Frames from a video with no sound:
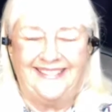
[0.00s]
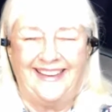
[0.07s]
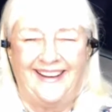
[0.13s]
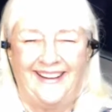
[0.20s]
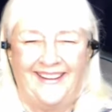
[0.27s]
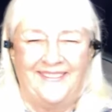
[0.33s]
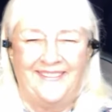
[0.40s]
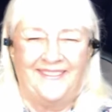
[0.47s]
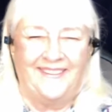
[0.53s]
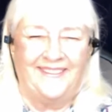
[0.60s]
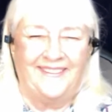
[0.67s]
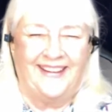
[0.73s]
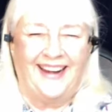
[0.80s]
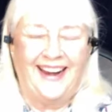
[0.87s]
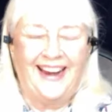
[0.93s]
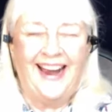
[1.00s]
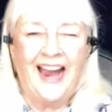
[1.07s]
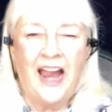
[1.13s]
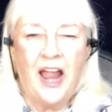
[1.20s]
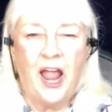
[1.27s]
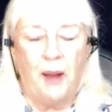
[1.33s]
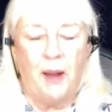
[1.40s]

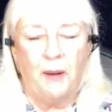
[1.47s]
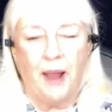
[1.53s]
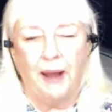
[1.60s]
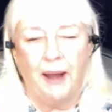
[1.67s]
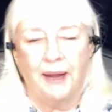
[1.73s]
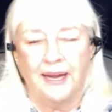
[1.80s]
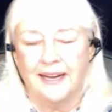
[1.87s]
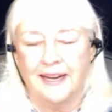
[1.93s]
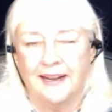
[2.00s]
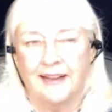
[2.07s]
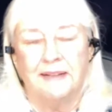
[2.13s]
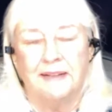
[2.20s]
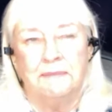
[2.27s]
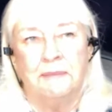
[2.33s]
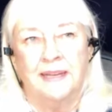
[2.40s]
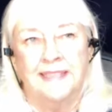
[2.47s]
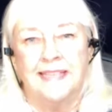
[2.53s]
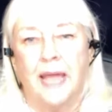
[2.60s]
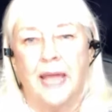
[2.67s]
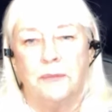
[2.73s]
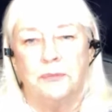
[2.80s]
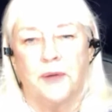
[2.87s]
My
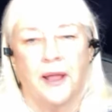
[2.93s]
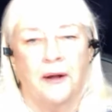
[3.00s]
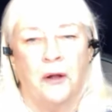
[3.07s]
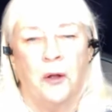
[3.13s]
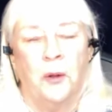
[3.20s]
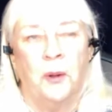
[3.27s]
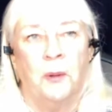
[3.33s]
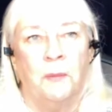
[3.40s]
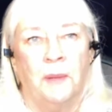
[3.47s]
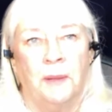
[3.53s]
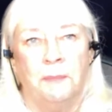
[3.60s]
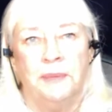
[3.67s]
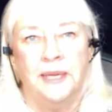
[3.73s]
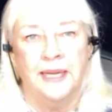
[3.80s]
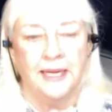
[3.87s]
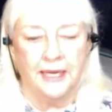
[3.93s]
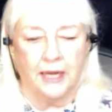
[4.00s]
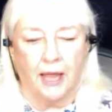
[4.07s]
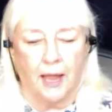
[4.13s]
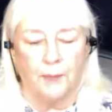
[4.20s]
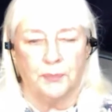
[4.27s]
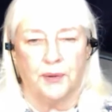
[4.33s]
dad brought home a big
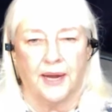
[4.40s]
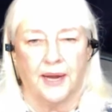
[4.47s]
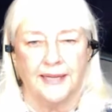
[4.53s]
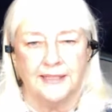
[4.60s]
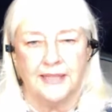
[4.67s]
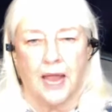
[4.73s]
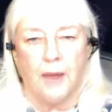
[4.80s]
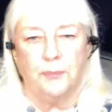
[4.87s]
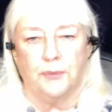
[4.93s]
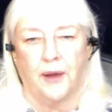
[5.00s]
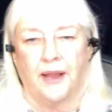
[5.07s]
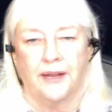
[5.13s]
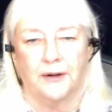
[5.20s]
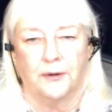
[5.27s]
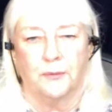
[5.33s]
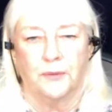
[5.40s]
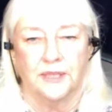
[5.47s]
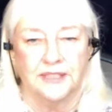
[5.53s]
upright typewriter, which